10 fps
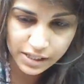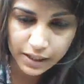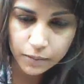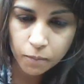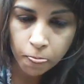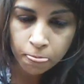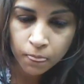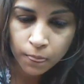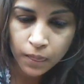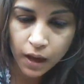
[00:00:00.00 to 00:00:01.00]
there.
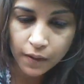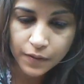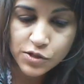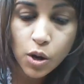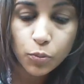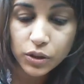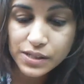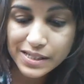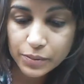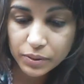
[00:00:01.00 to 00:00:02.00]
And the top one,
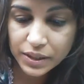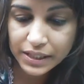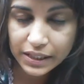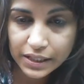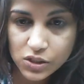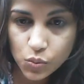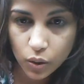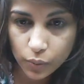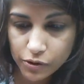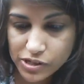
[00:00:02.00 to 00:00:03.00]
sleep and healing, is what
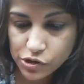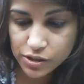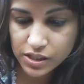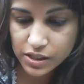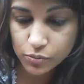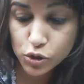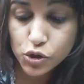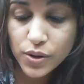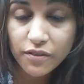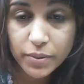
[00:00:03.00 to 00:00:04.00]
we're interested in. You
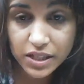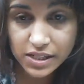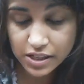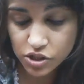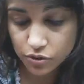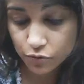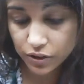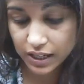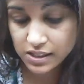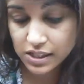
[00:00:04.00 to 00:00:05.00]
do have meditation and
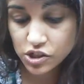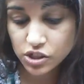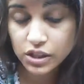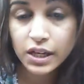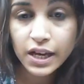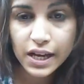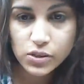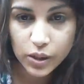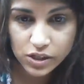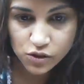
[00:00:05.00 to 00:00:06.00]
relaxation, as
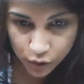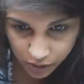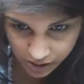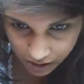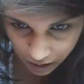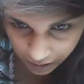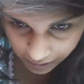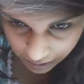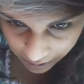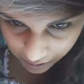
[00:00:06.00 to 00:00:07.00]
well as focus and
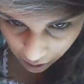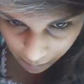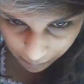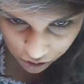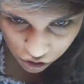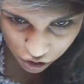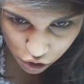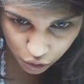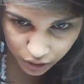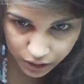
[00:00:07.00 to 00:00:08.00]
learning. Like I mentioned,
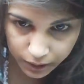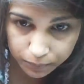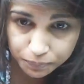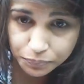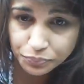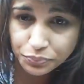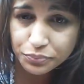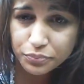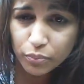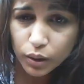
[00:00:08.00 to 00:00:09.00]
you can um,
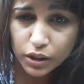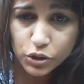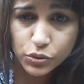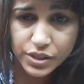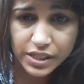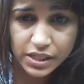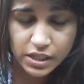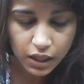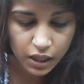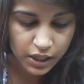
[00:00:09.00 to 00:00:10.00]
use this
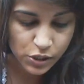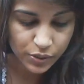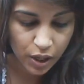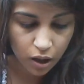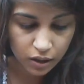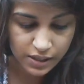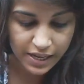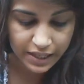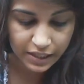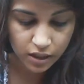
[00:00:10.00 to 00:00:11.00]
to enhance
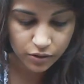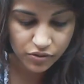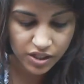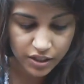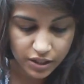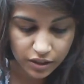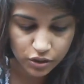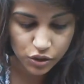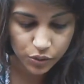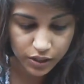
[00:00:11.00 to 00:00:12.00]
any kind of studying that
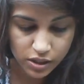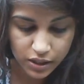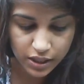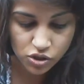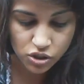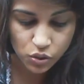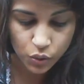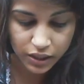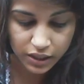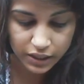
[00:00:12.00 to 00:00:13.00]
you're doing. So let's just
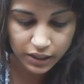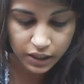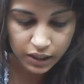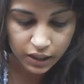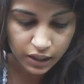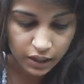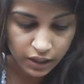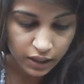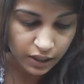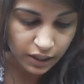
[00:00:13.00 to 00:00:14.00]
quickly
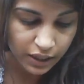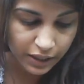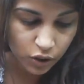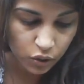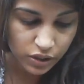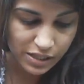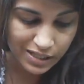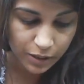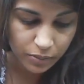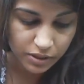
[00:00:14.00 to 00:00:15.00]
click on the
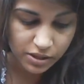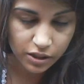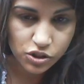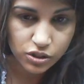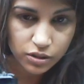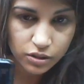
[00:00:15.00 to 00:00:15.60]
sleep induction.